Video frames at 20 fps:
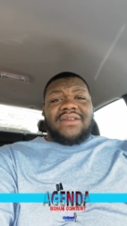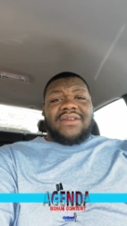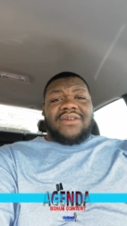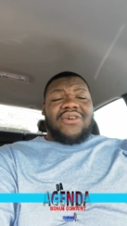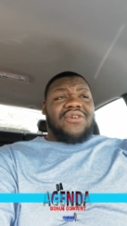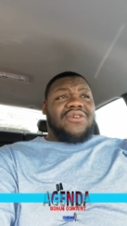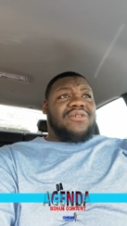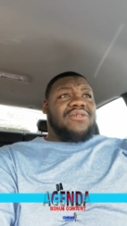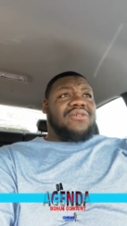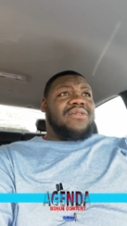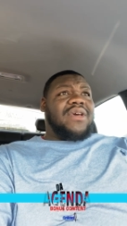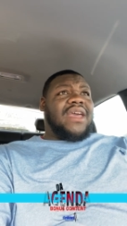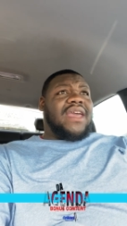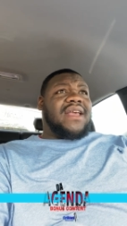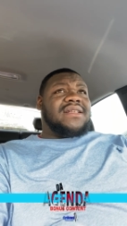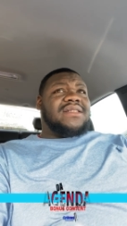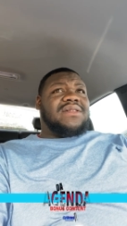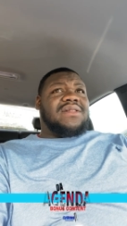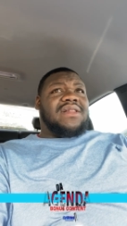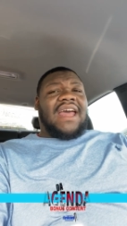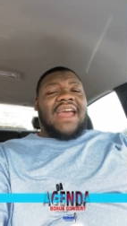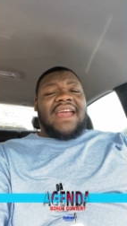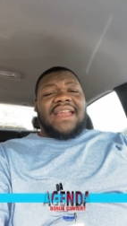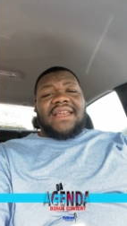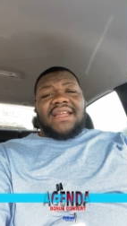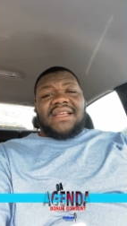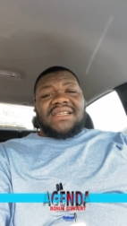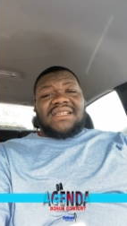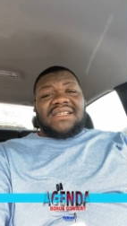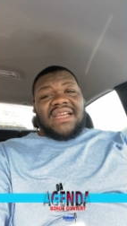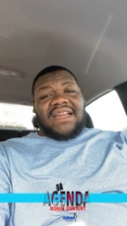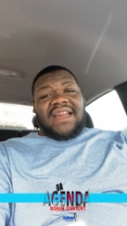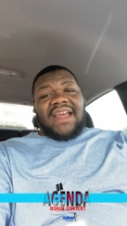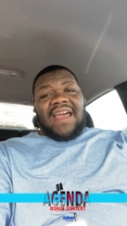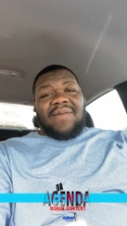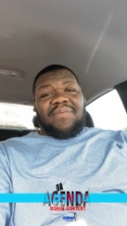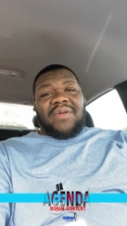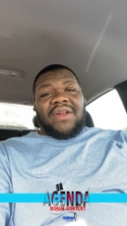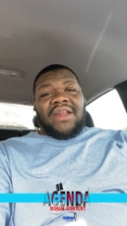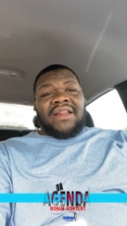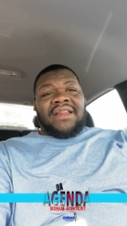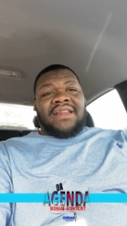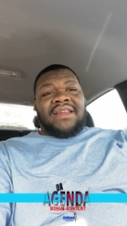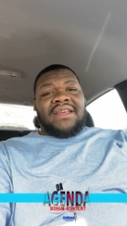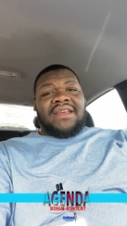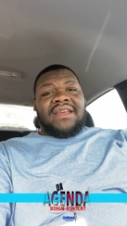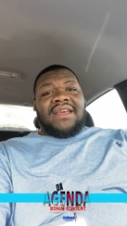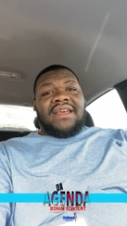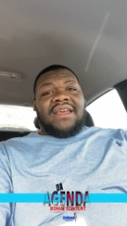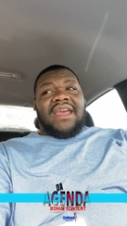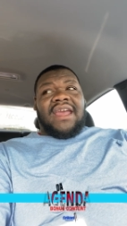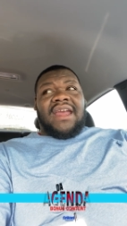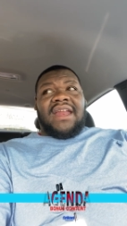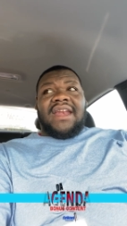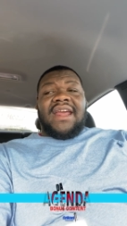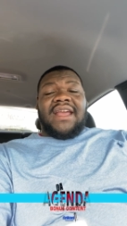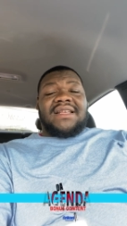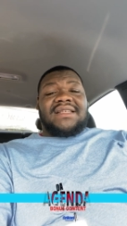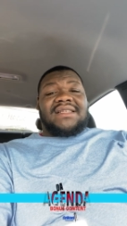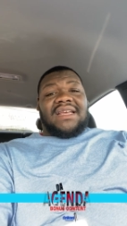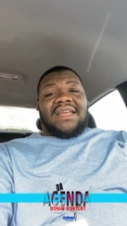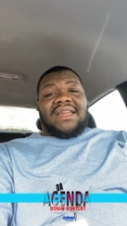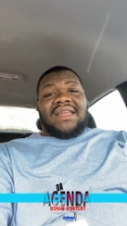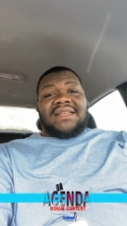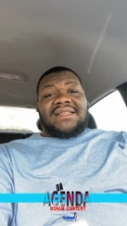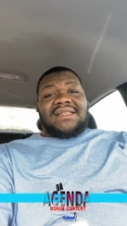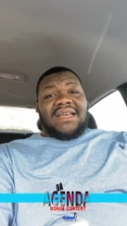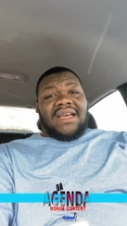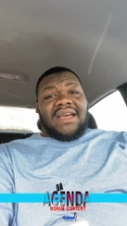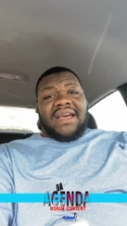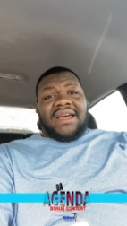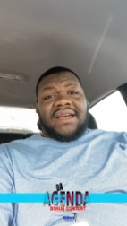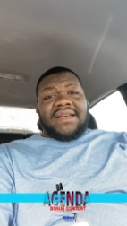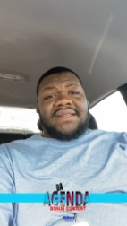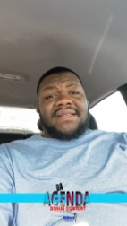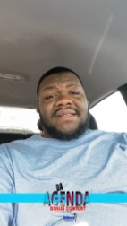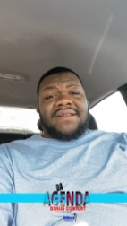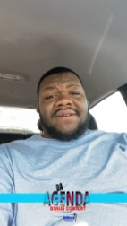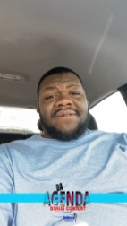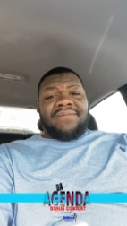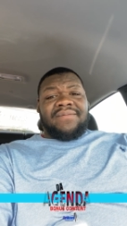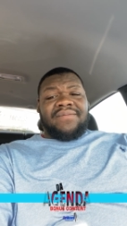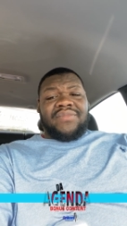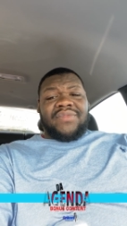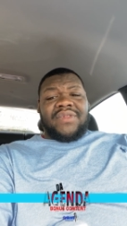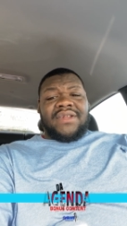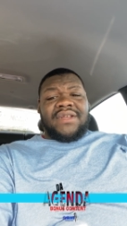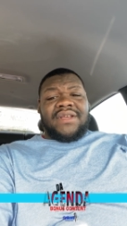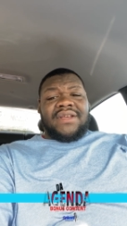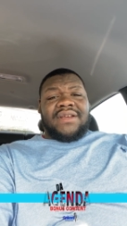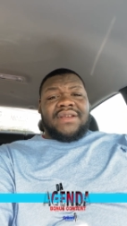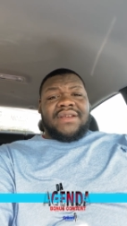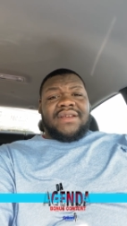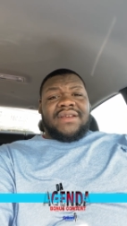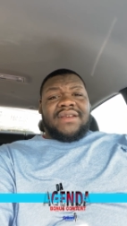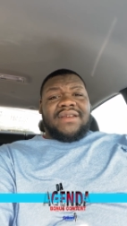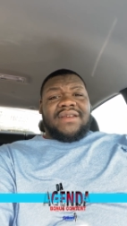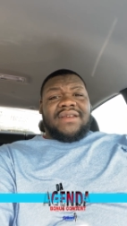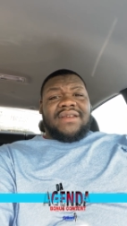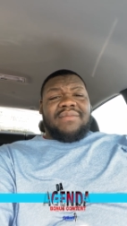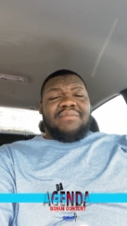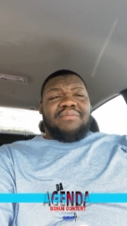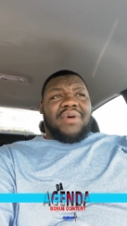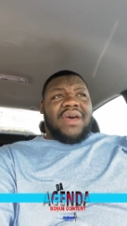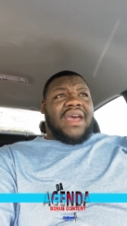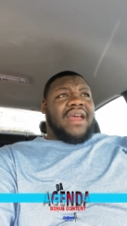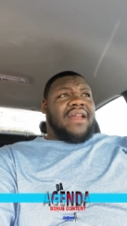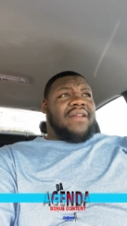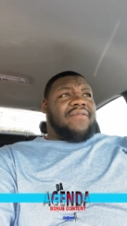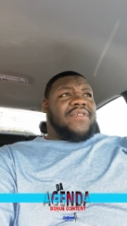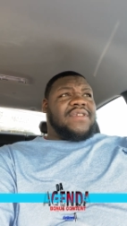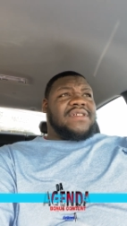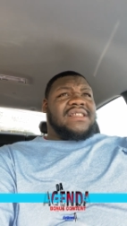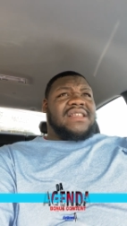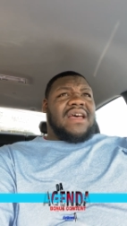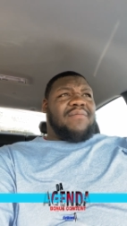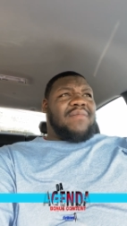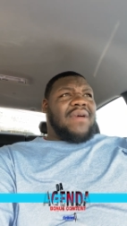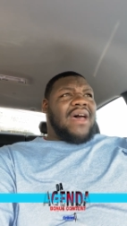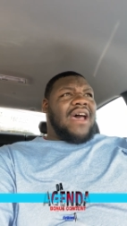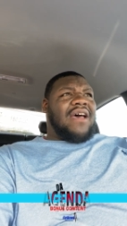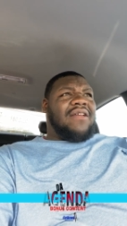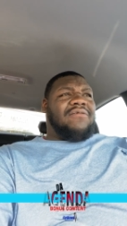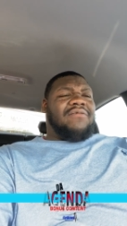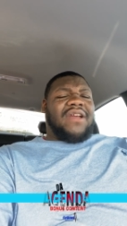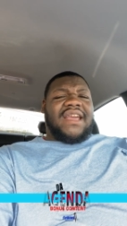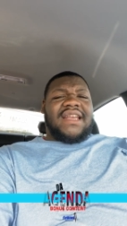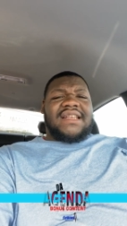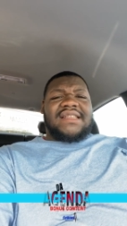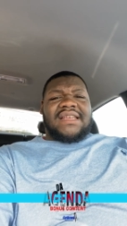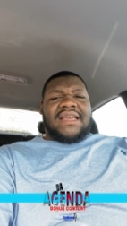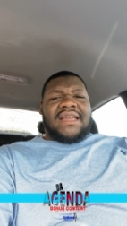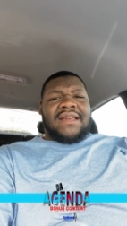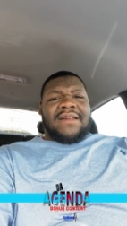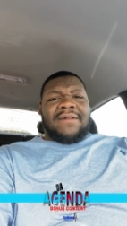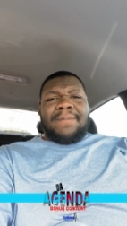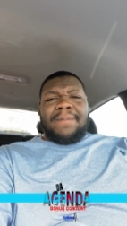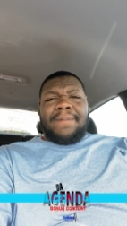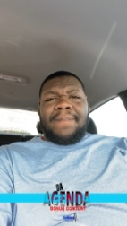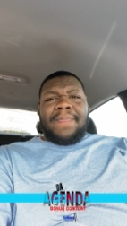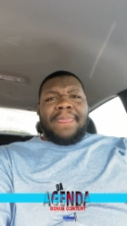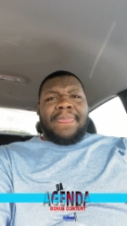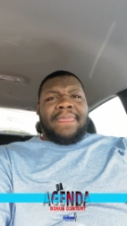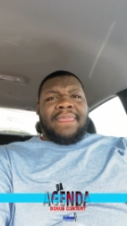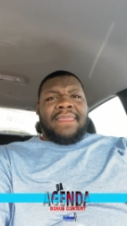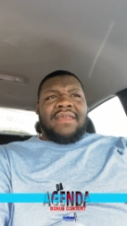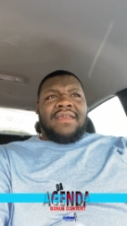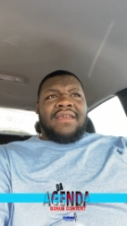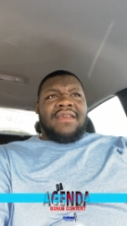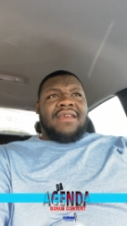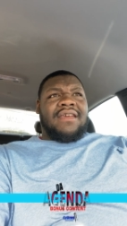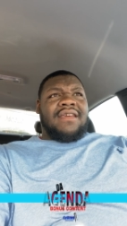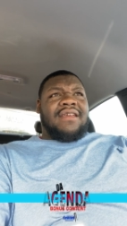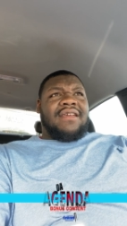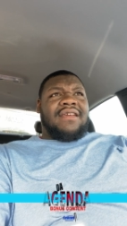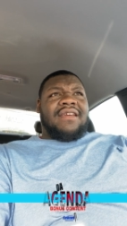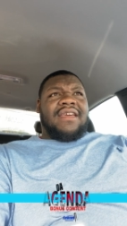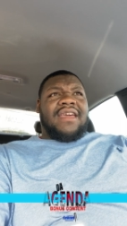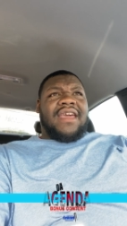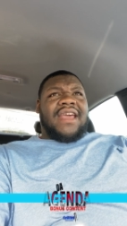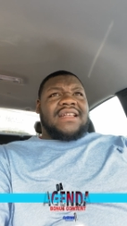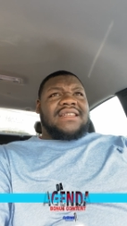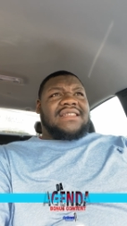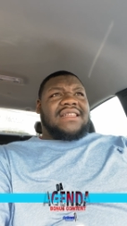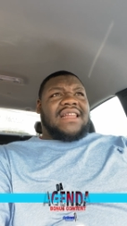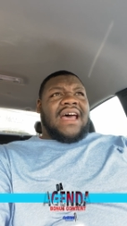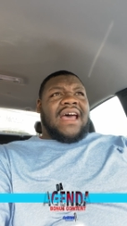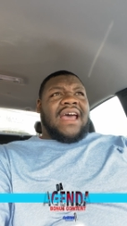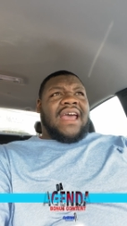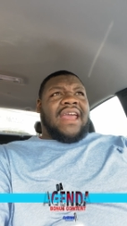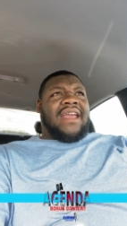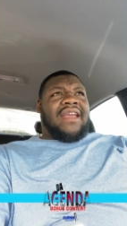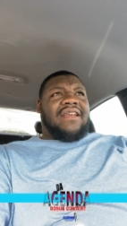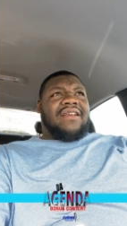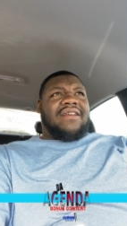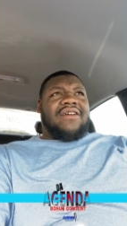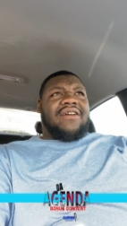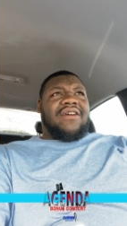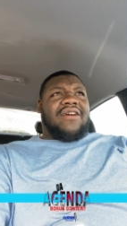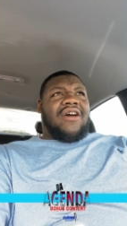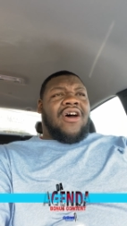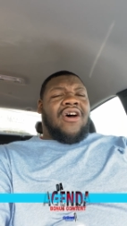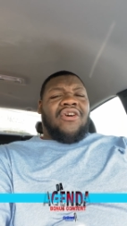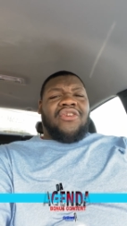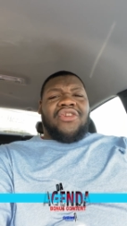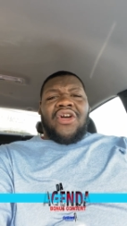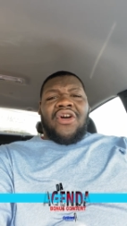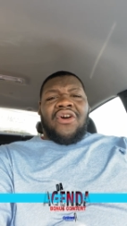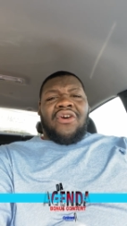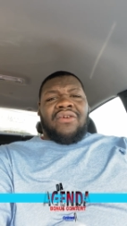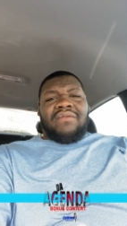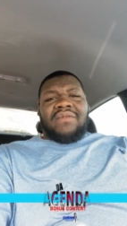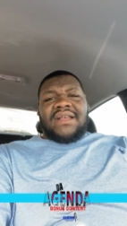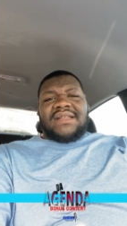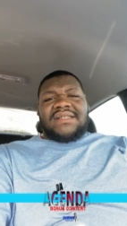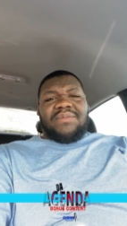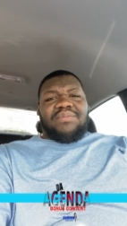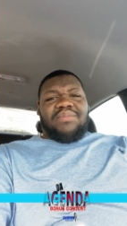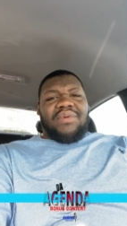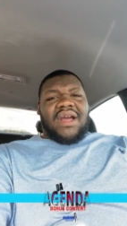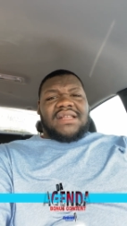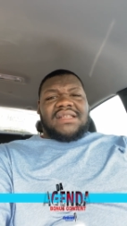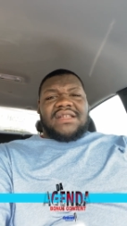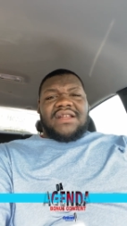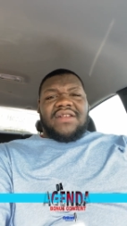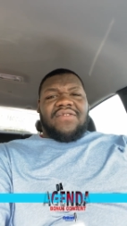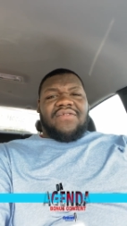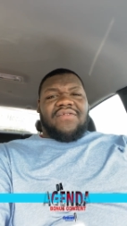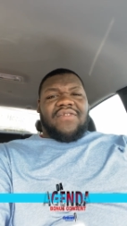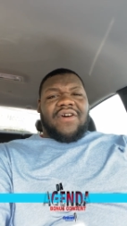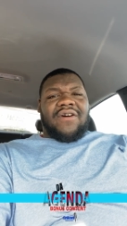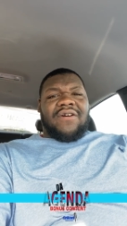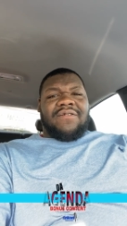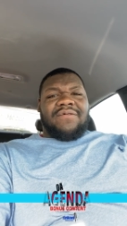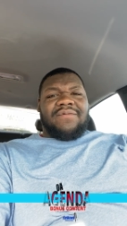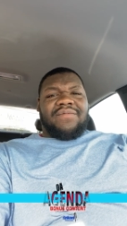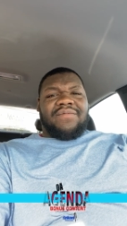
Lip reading: who is letting this shit happening in their cities to us. But for some odd reason, it's like, oh no, it's the president's fault.